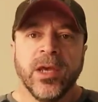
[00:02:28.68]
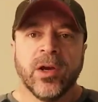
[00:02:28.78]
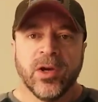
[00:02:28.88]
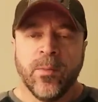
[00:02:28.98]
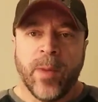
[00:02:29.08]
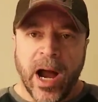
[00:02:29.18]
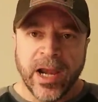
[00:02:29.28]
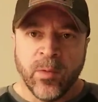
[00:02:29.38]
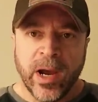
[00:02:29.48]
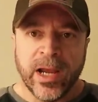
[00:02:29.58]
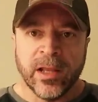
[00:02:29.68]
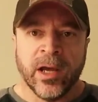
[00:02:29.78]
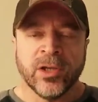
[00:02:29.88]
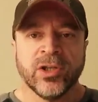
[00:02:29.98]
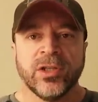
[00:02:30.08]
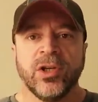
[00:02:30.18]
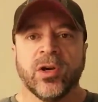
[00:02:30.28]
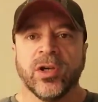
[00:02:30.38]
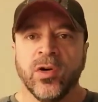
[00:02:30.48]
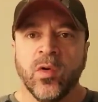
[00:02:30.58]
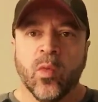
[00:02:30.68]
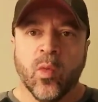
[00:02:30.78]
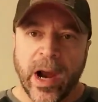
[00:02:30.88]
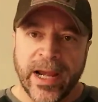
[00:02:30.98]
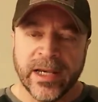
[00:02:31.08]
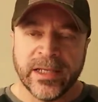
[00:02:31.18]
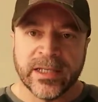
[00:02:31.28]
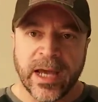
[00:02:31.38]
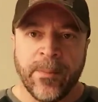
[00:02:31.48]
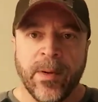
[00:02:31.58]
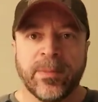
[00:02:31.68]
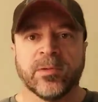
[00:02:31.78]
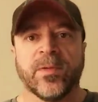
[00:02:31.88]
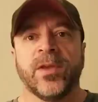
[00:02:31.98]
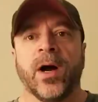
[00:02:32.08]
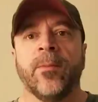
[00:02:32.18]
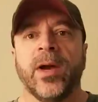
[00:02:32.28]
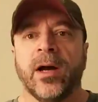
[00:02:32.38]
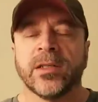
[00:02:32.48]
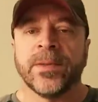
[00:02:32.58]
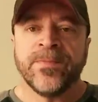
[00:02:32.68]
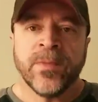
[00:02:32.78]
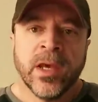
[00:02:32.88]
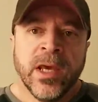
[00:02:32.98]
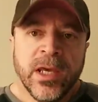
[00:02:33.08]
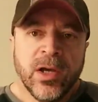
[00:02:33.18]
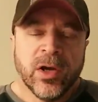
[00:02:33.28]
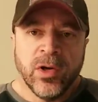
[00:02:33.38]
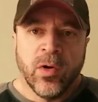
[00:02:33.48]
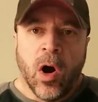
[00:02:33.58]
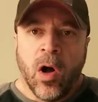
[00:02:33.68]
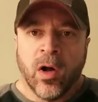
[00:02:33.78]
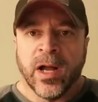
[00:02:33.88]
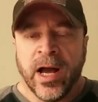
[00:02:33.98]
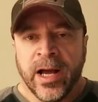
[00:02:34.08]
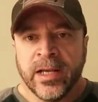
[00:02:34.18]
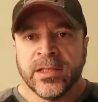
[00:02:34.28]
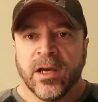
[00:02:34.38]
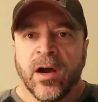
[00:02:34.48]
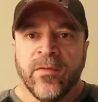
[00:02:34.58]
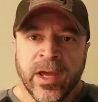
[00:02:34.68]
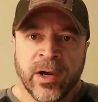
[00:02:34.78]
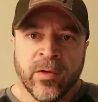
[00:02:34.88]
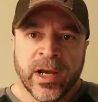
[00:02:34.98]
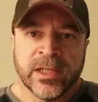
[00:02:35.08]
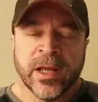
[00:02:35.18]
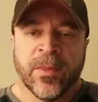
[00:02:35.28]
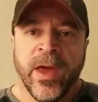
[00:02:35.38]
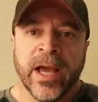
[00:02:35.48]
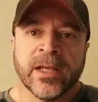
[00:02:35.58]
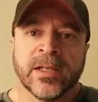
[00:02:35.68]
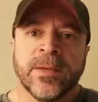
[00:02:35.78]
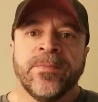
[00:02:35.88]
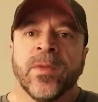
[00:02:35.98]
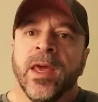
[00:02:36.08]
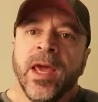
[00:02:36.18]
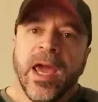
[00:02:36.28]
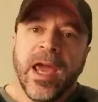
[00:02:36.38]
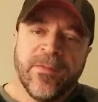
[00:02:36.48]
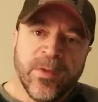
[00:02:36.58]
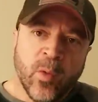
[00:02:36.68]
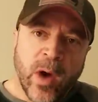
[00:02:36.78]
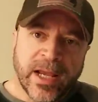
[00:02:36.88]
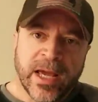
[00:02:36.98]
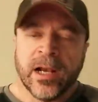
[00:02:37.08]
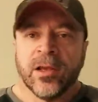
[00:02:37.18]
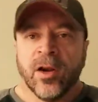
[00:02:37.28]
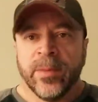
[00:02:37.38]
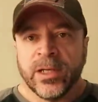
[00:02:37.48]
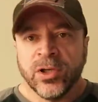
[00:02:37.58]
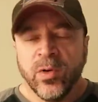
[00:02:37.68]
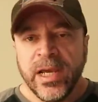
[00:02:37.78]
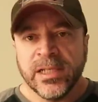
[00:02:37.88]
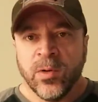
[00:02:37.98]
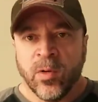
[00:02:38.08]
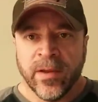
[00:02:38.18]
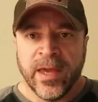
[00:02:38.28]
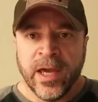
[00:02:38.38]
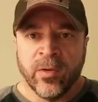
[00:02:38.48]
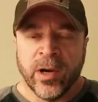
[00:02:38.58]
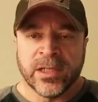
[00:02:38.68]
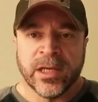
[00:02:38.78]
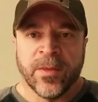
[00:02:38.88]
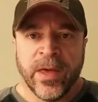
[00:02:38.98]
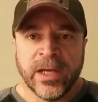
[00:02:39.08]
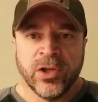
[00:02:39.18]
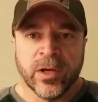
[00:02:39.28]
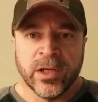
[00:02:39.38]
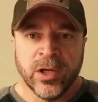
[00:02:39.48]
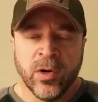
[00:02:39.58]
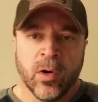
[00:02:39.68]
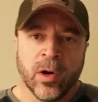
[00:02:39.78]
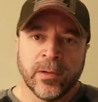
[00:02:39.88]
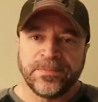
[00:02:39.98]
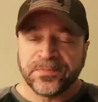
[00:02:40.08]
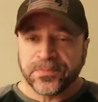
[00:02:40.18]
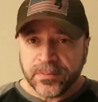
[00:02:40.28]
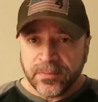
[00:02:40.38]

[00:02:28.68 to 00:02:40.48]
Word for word: you could do body weight lunges, you could do weighted step-ups with dumbbells, you could do all kinds of interesting things. If the weight got a little bit too easy, one of the interesting things you could do, or